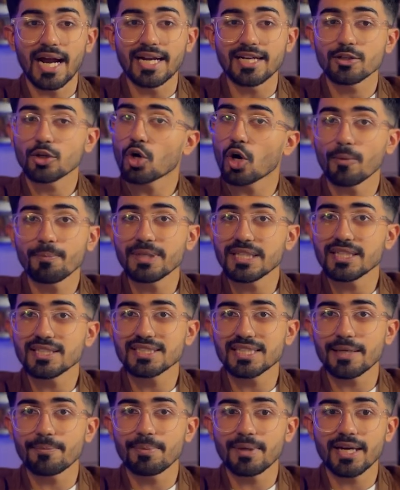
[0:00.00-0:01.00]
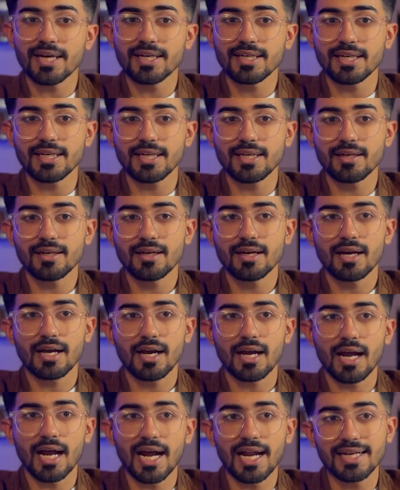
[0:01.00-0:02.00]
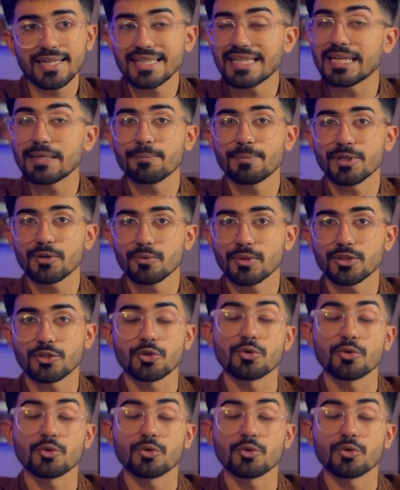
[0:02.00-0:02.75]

and copy this API key and keep it with